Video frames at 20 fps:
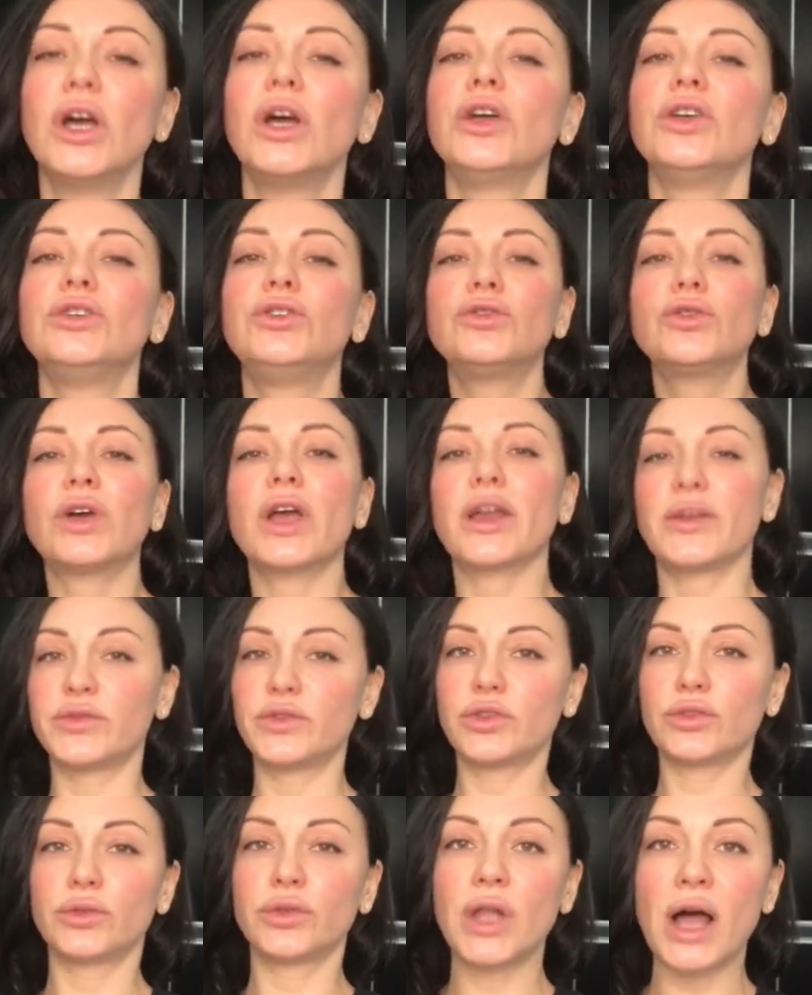You have
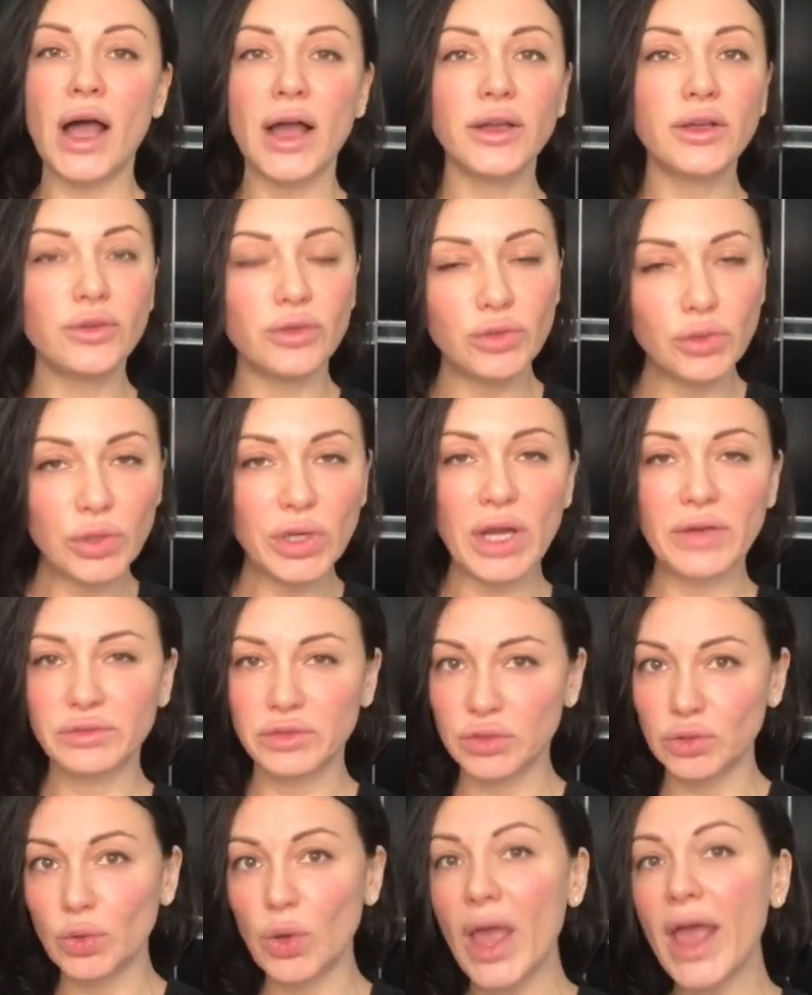to lie. You have
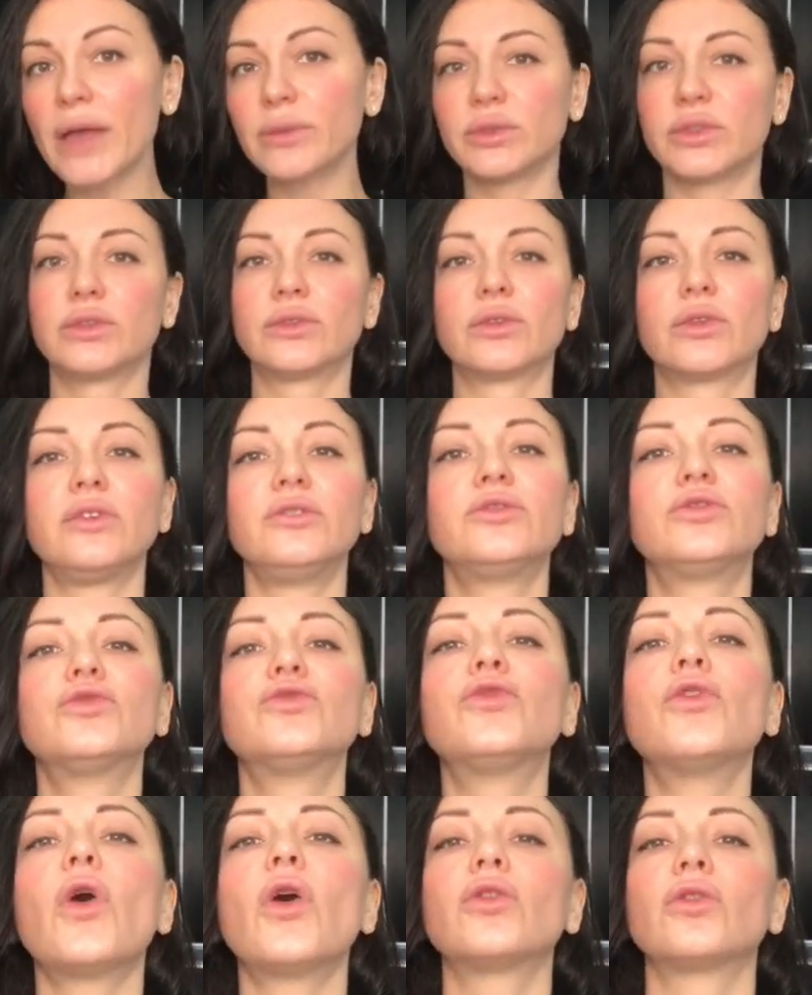to absolutely to
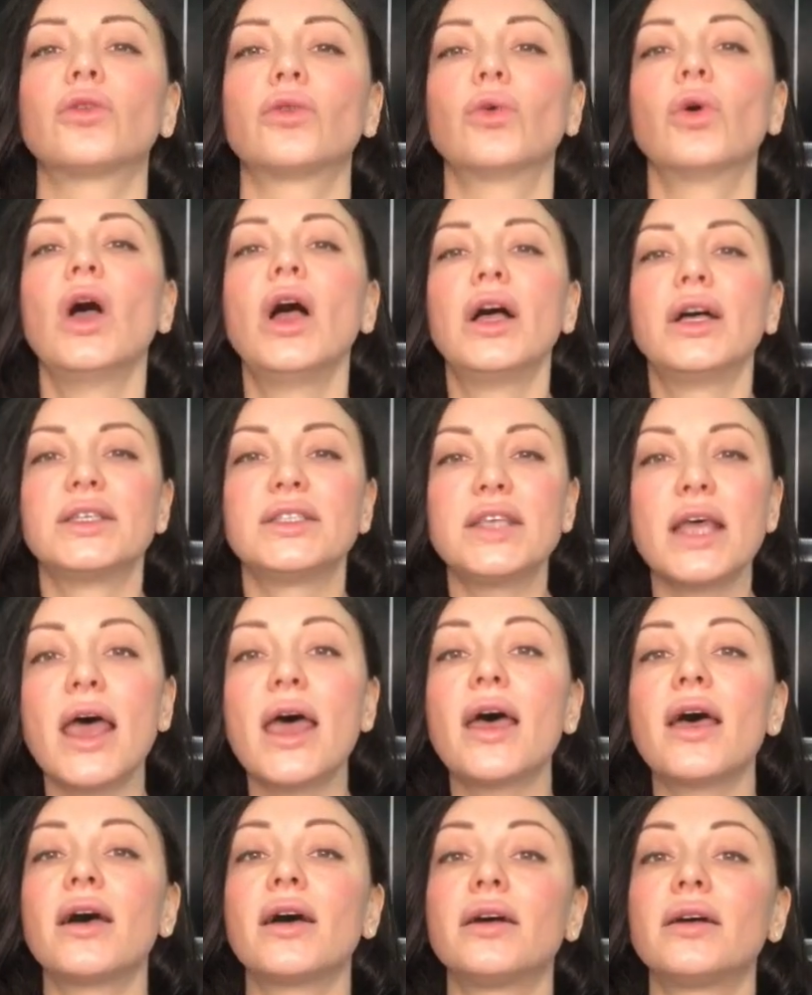follow
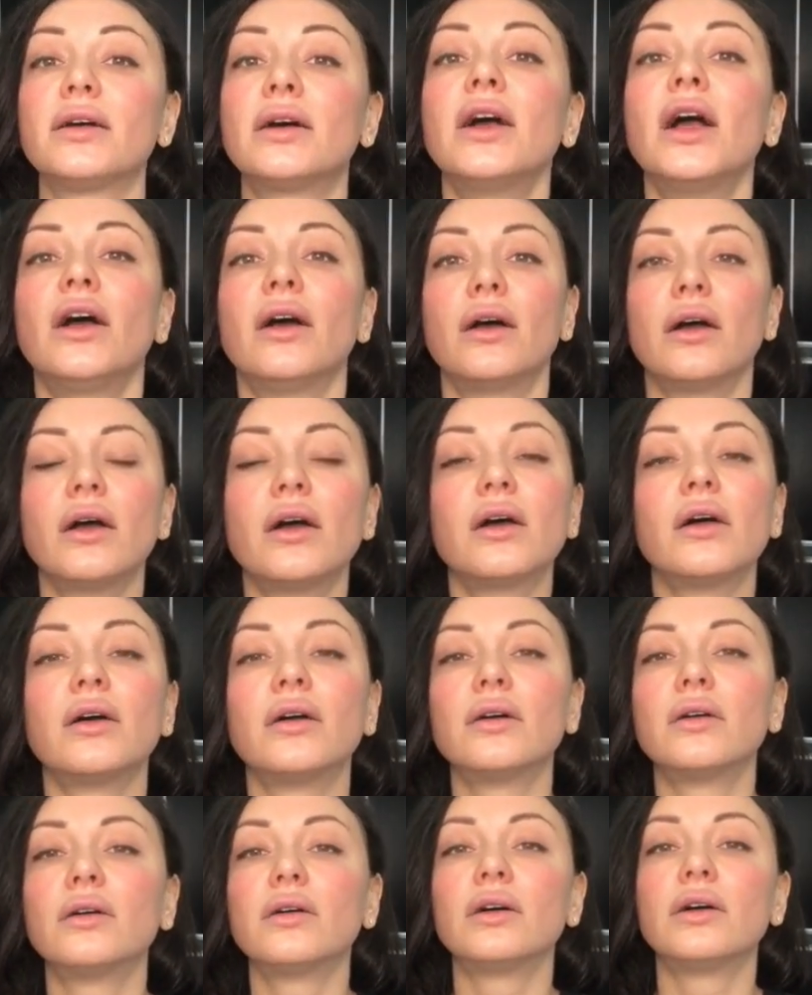their
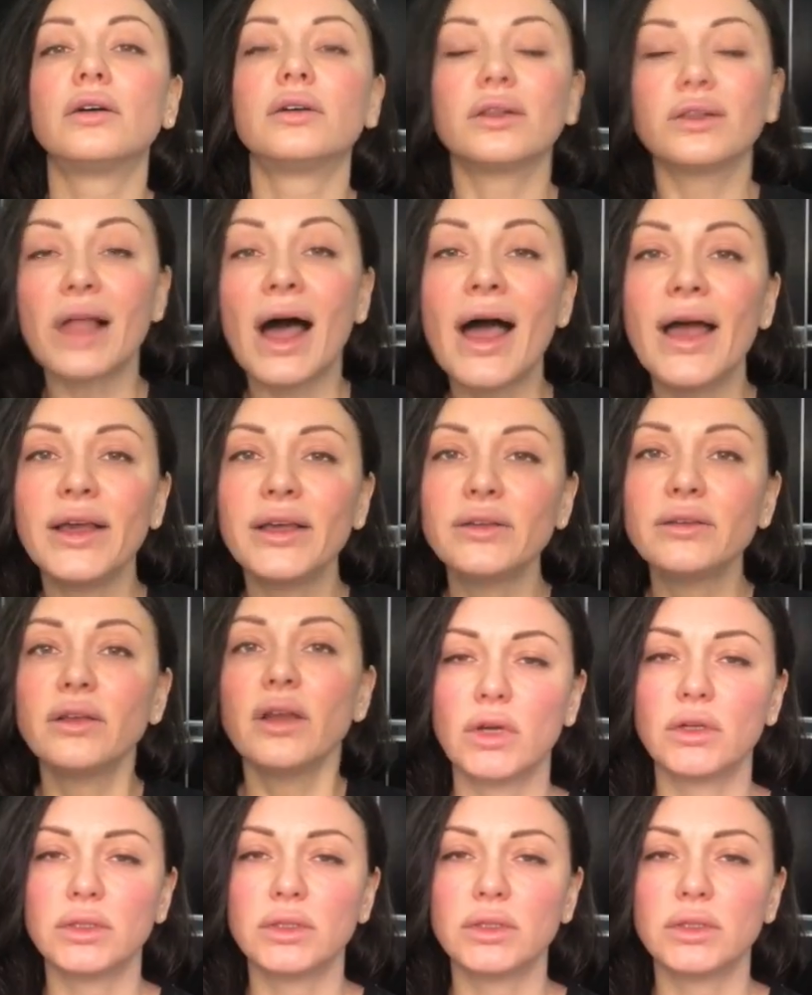line.